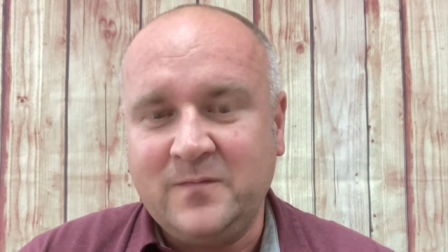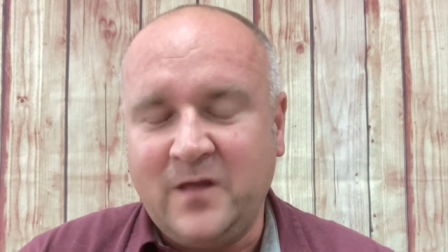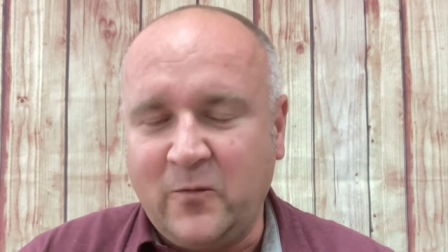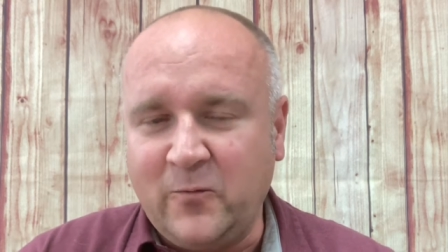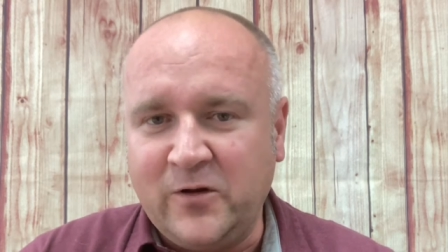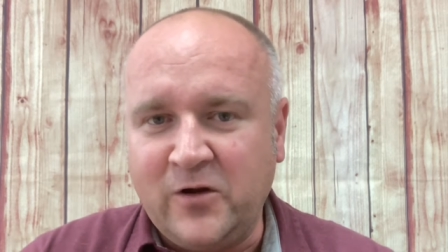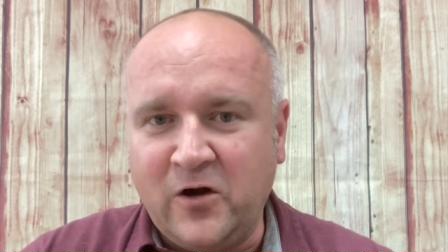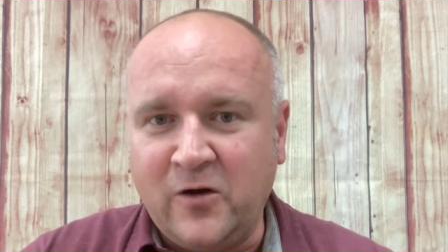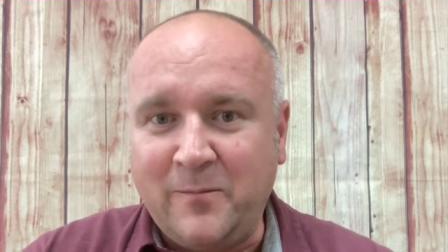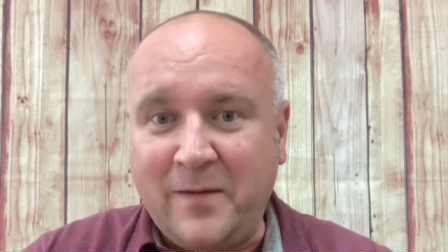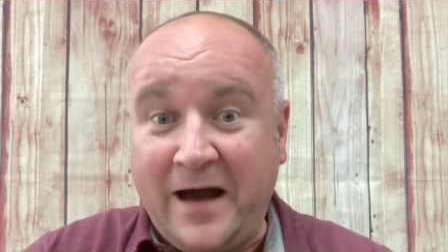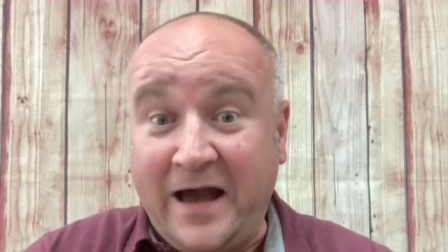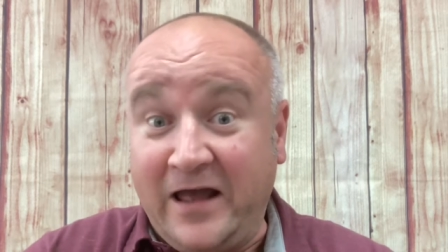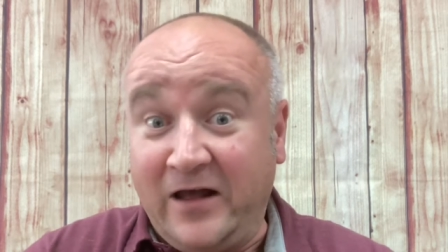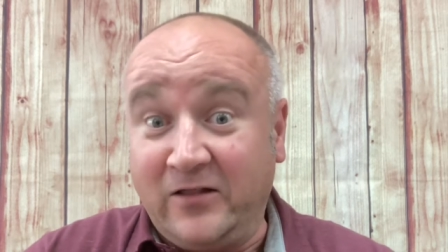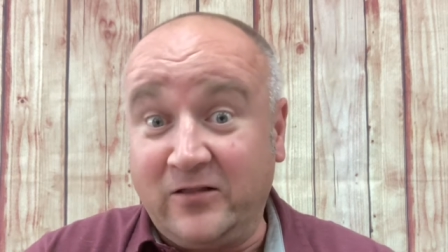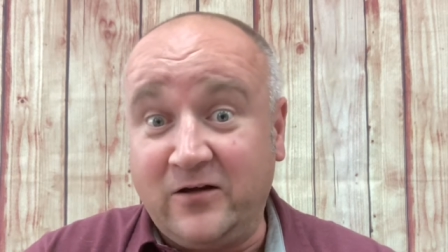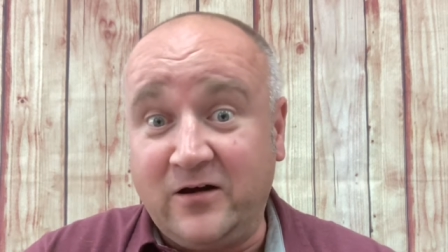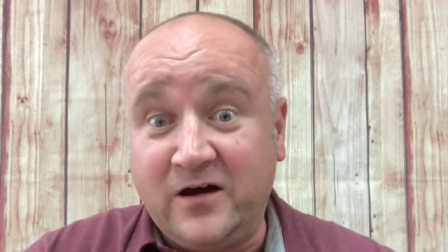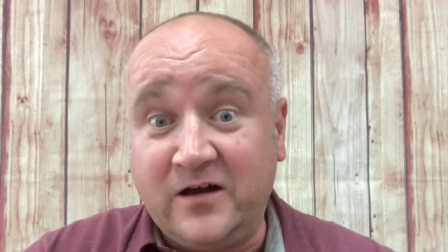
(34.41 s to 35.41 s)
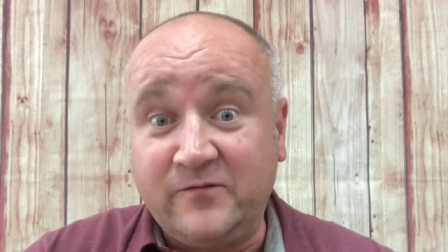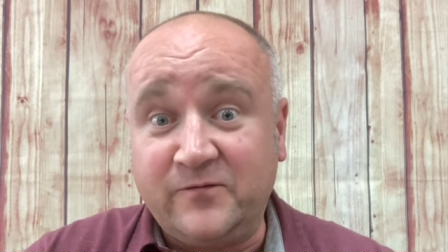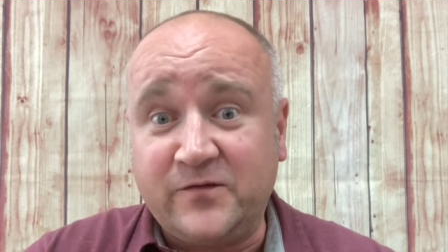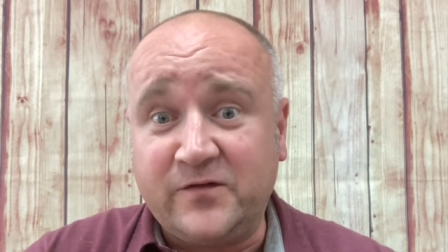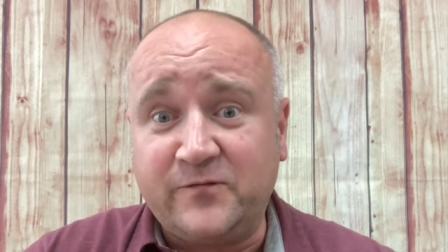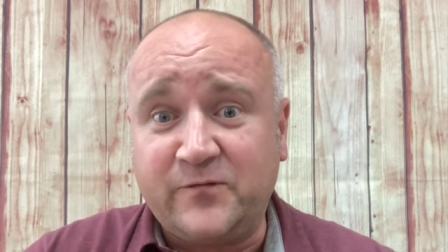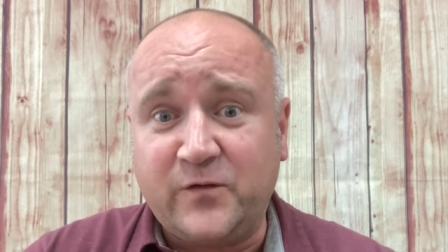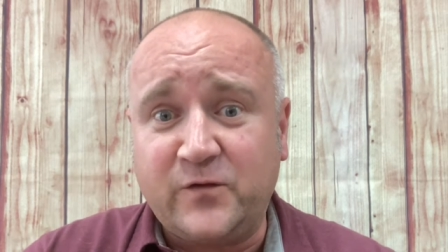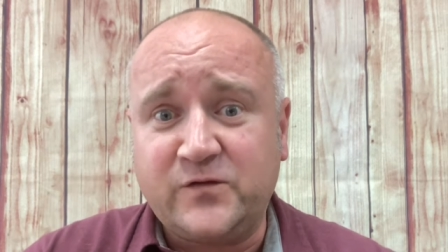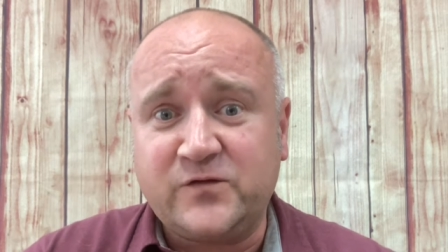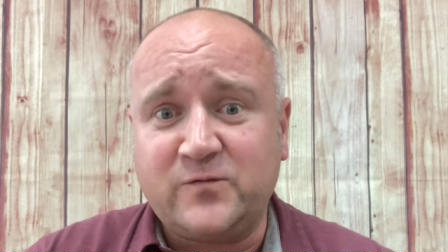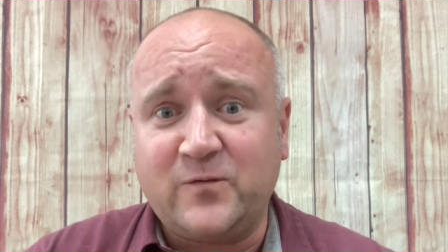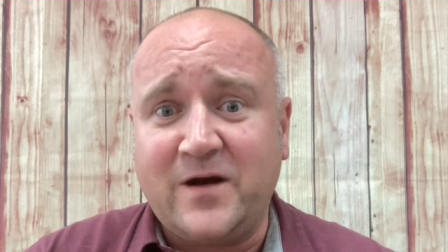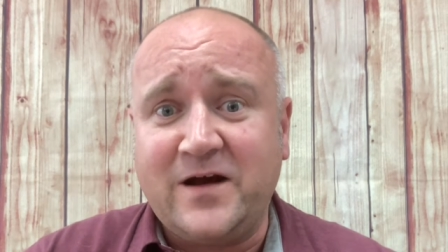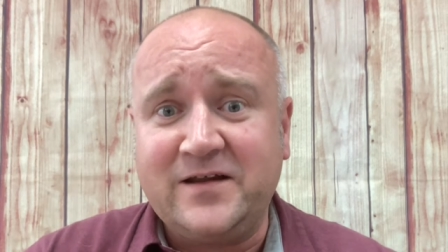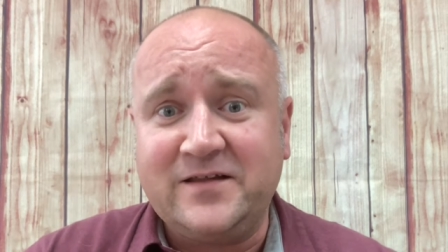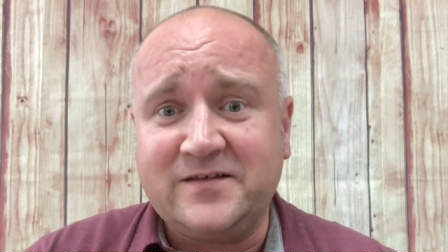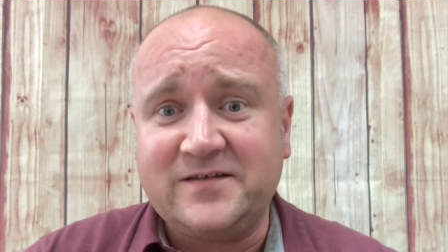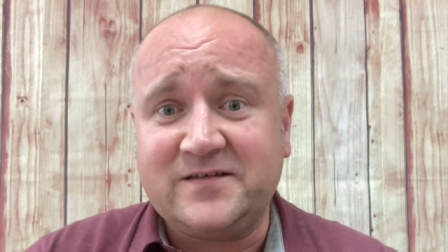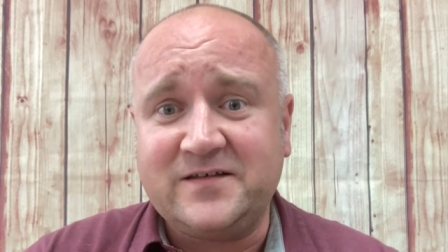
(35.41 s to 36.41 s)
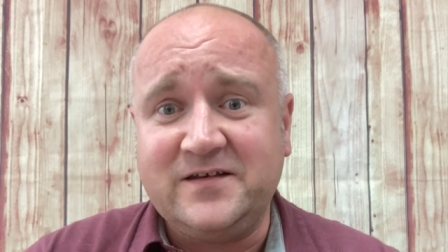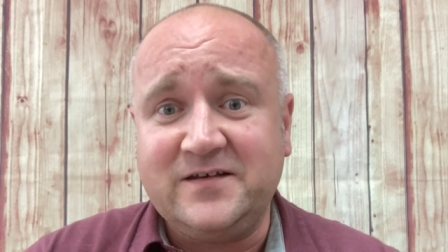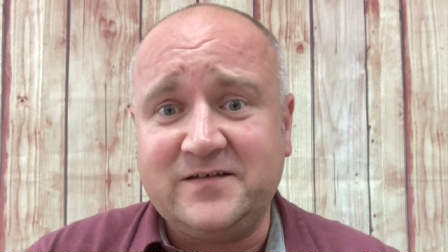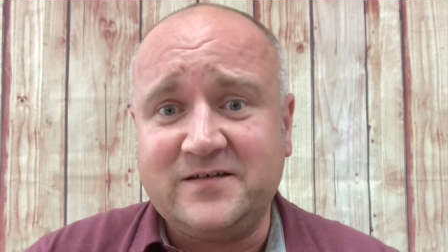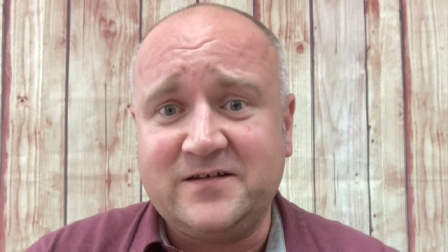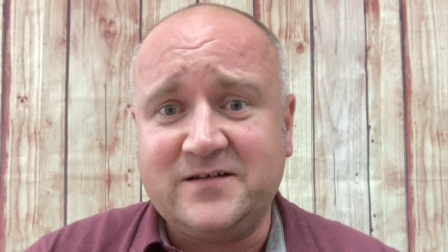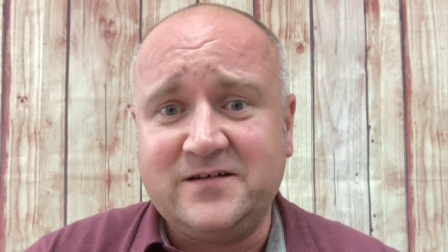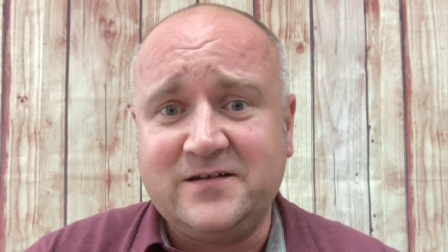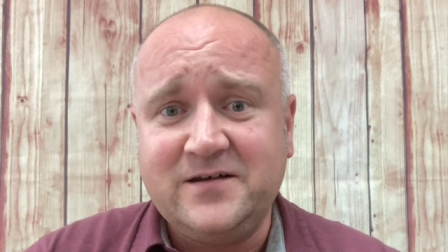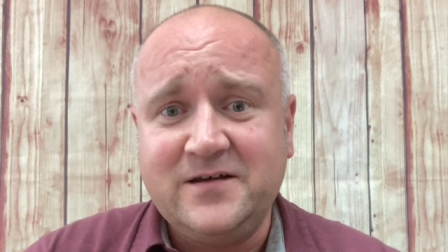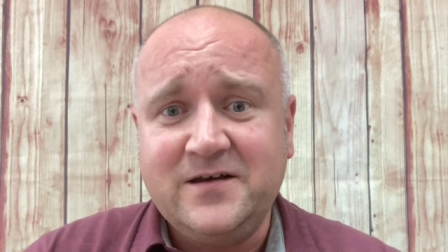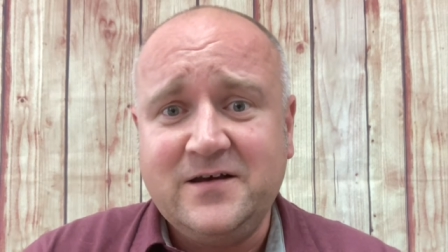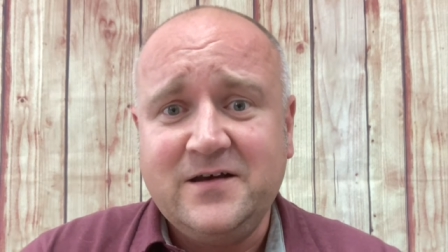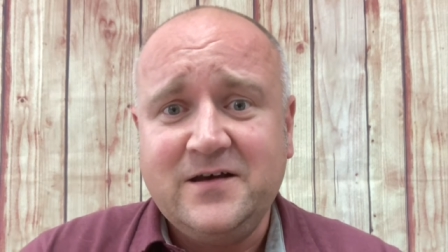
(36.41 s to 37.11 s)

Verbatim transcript: Now we'd all pile on for the first ride of the season,